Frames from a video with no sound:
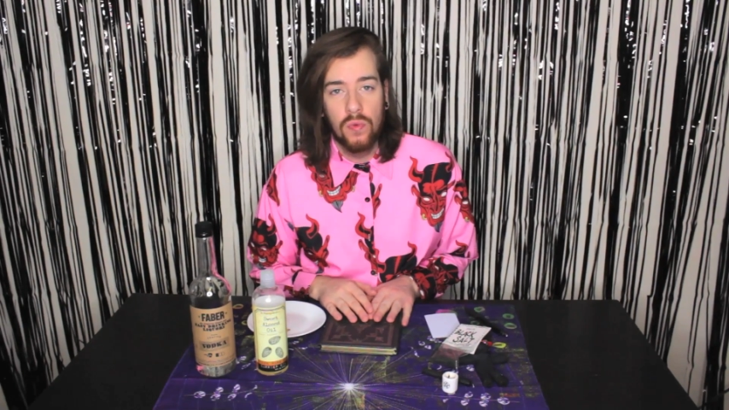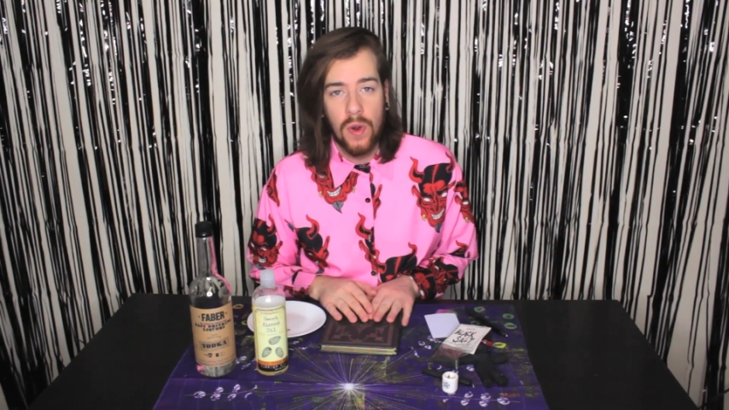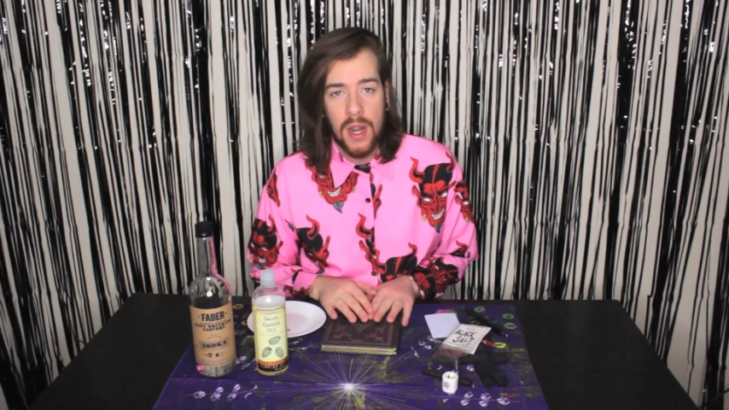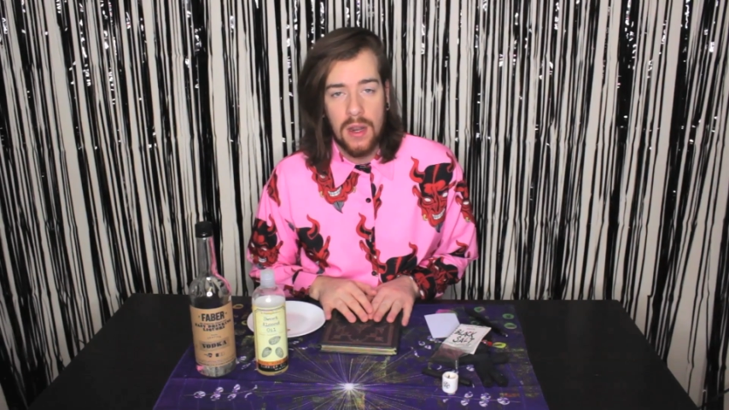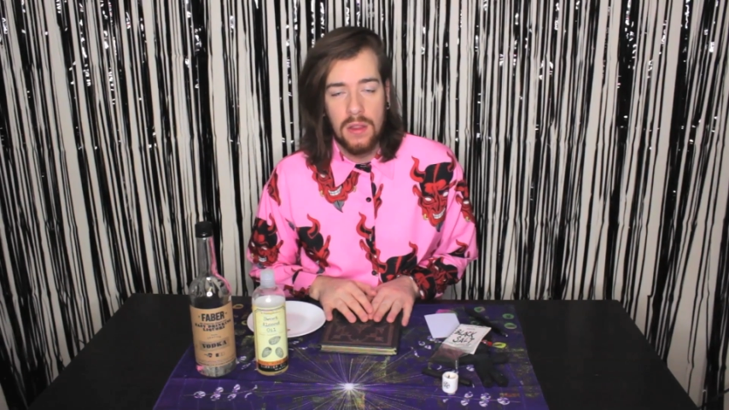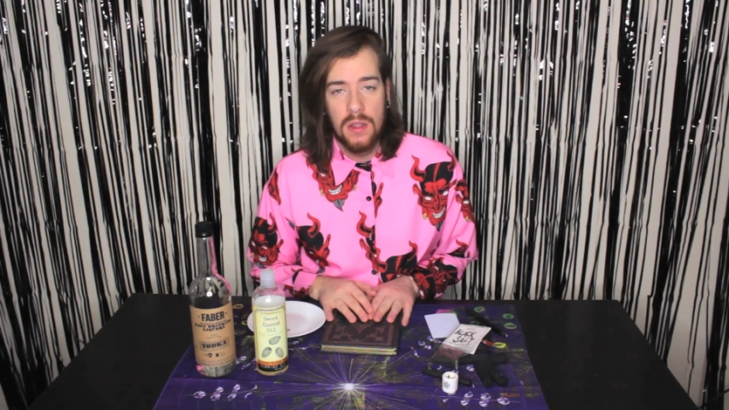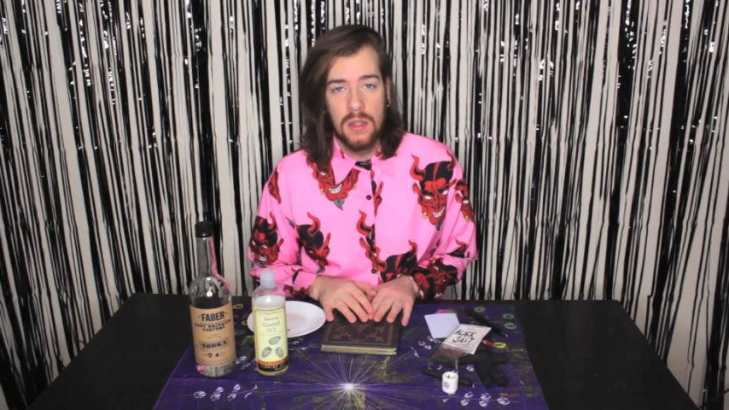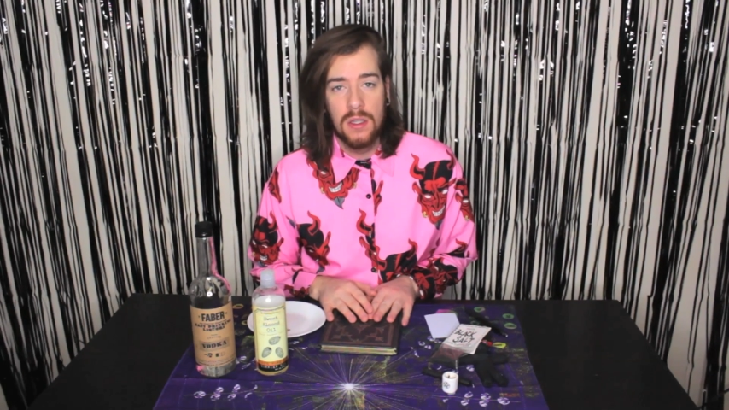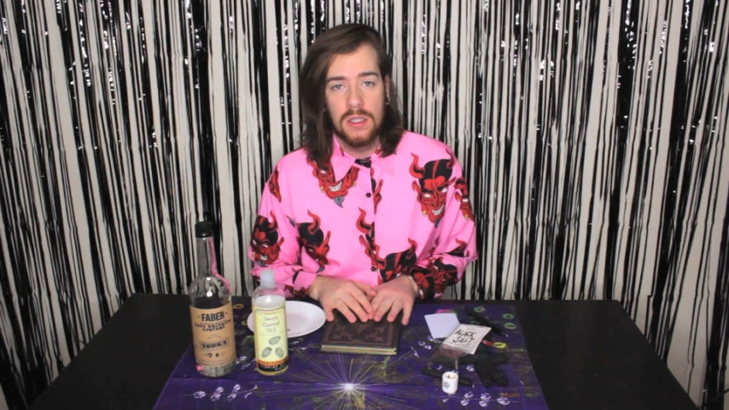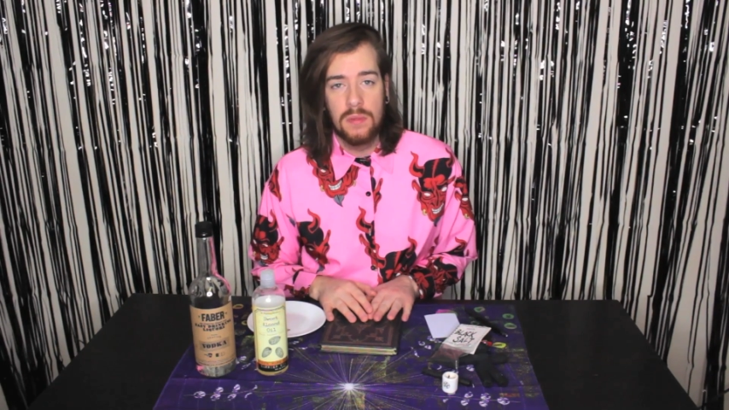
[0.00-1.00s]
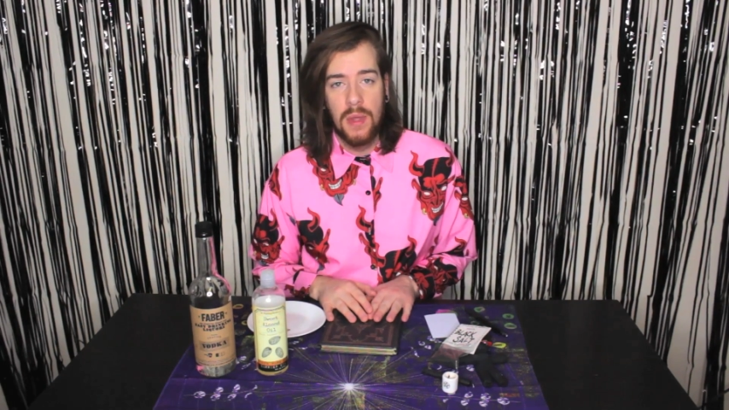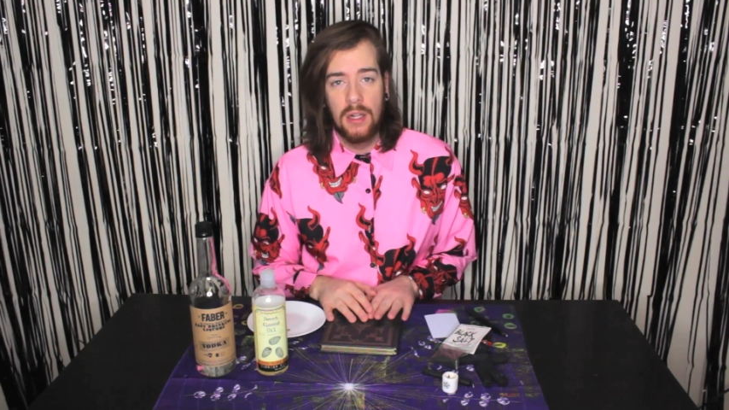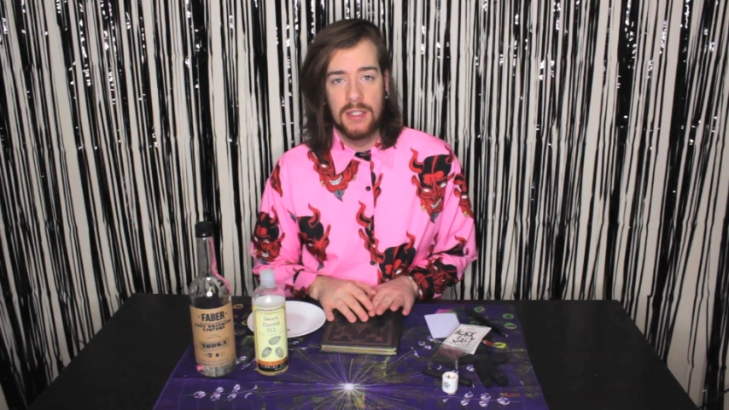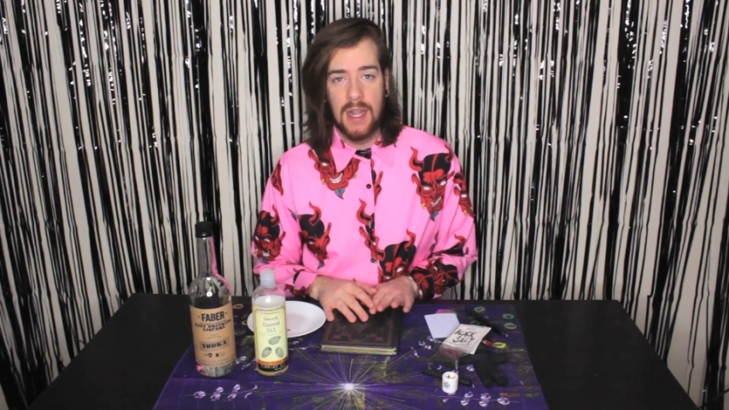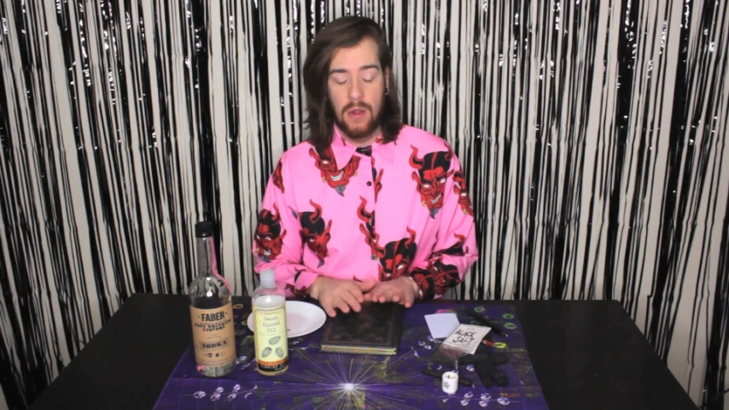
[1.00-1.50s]
write the
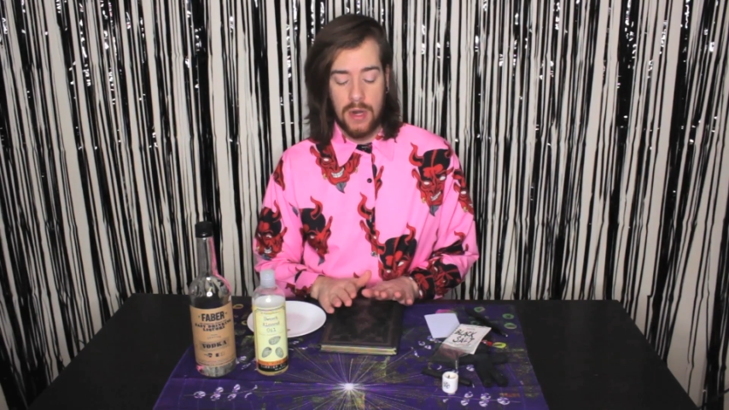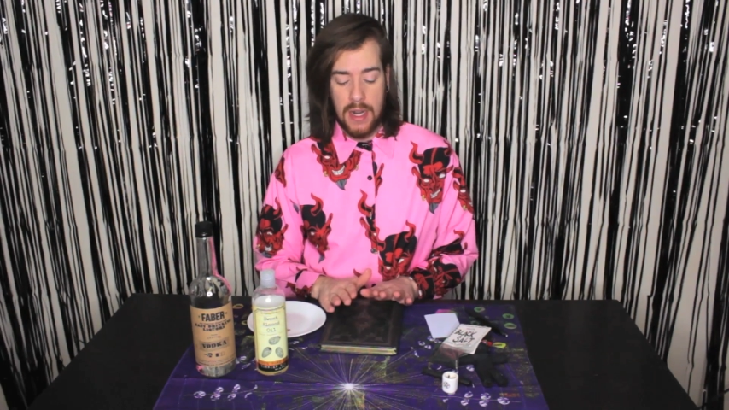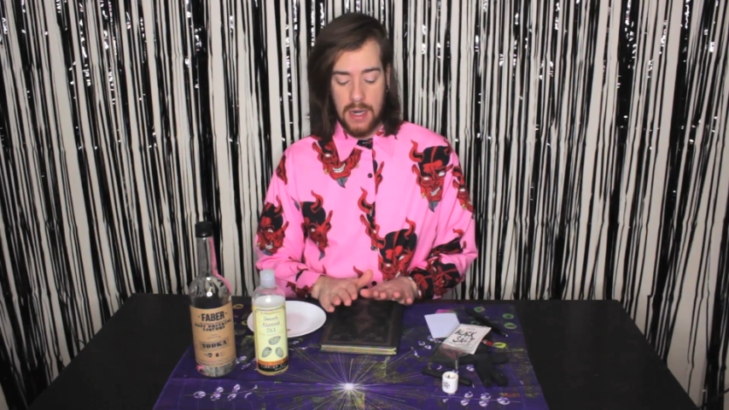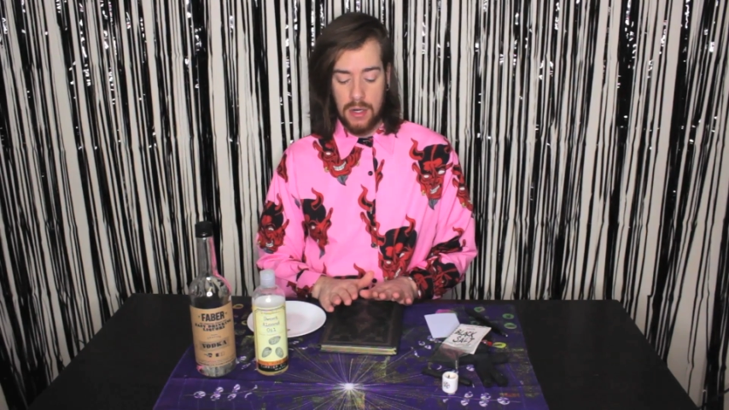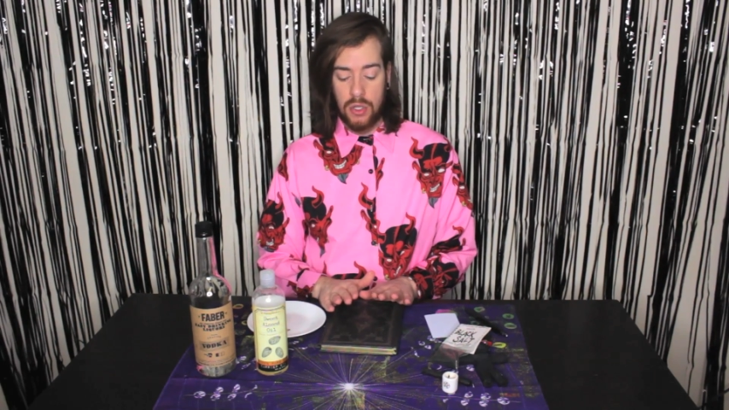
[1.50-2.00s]
spell down in